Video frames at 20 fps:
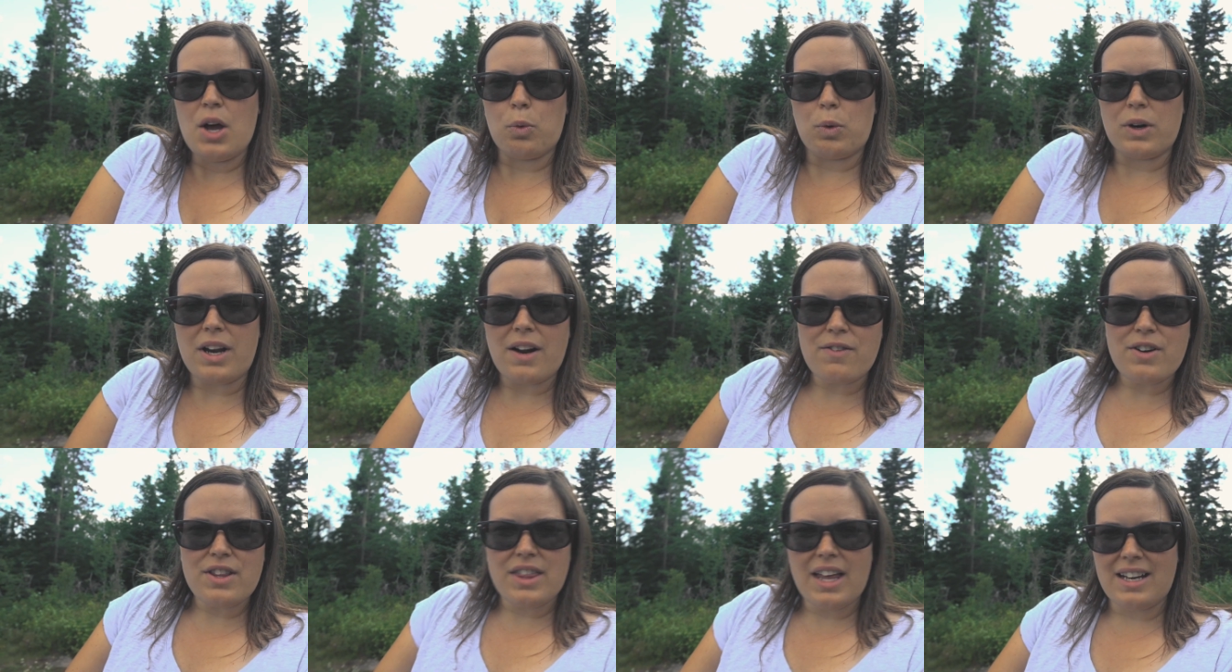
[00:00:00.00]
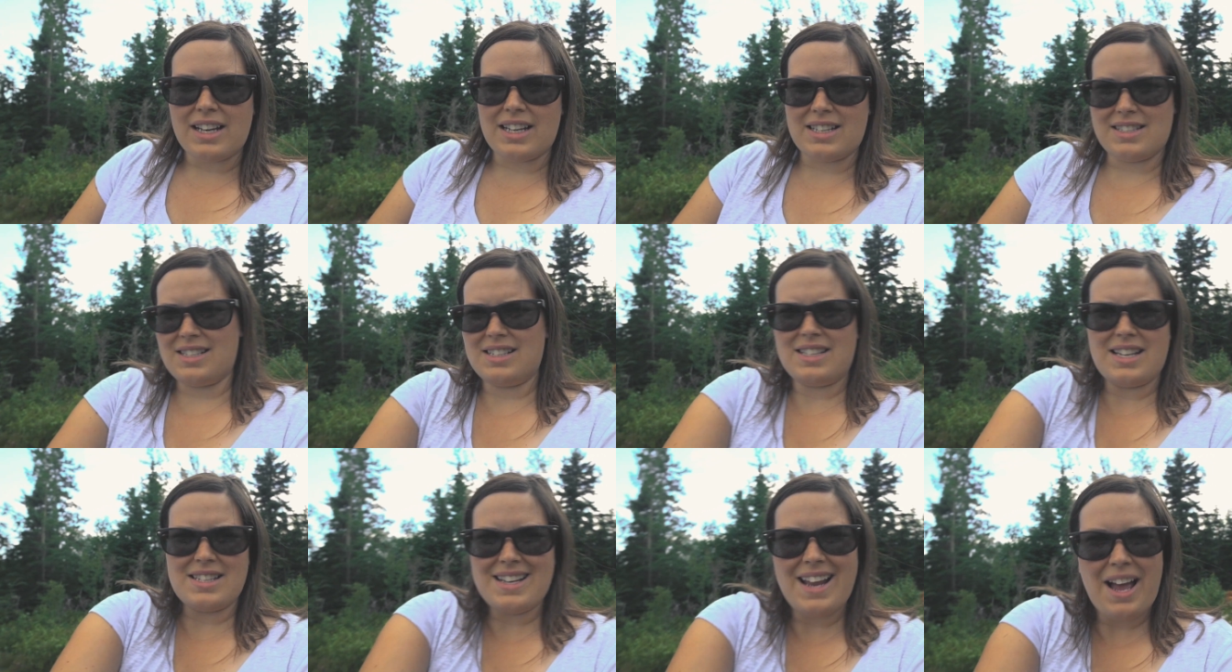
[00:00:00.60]
whatever that is
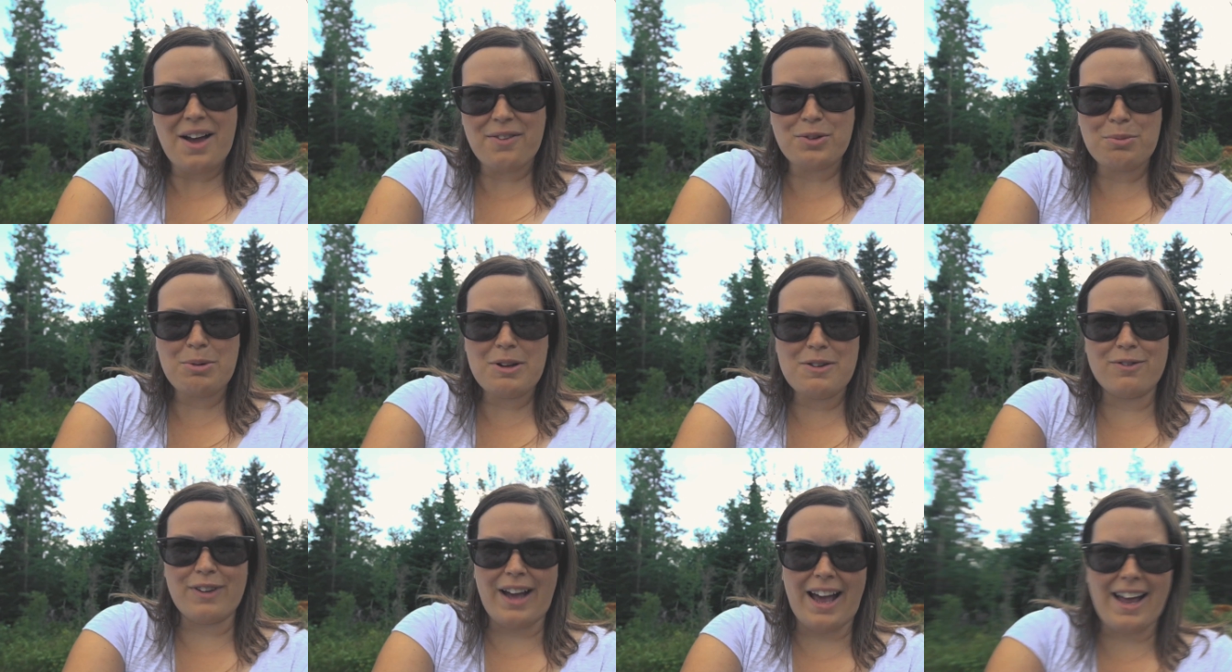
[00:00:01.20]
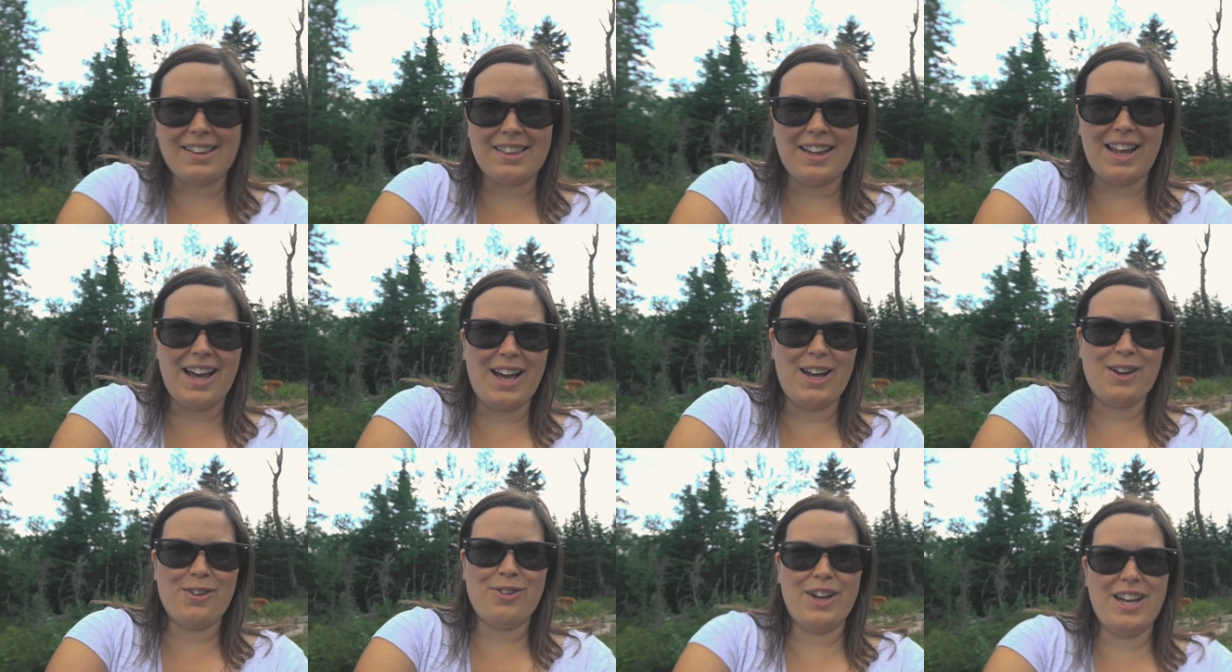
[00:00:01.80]
it doesn't have to be van
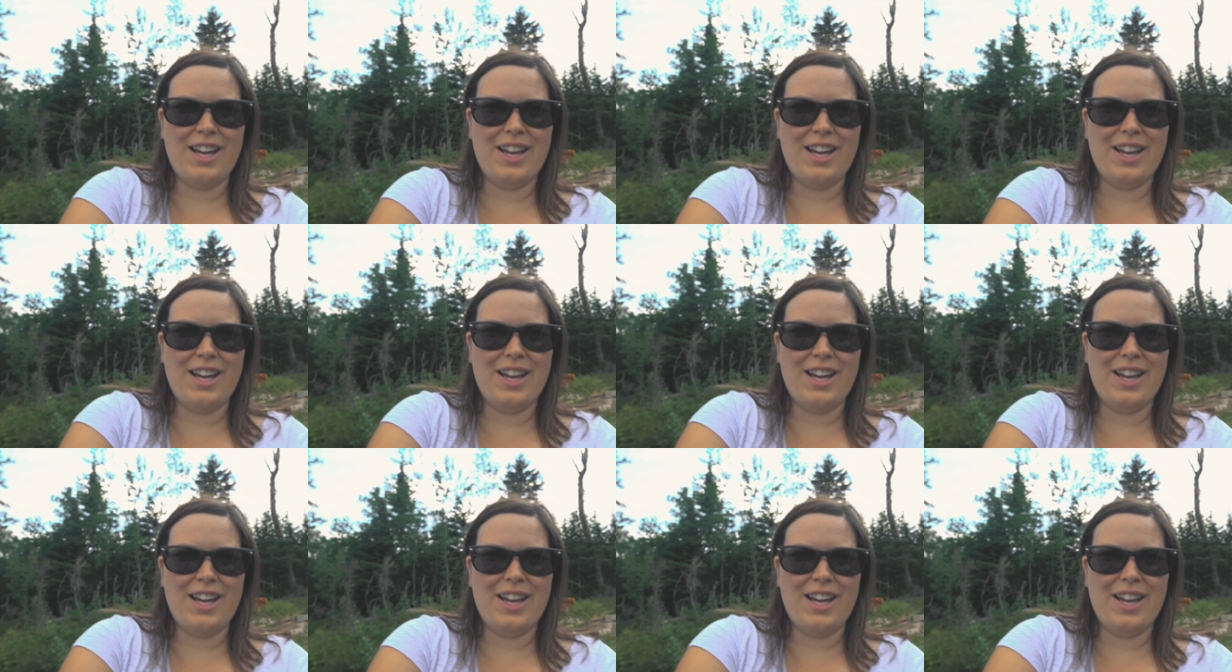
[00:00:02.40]
life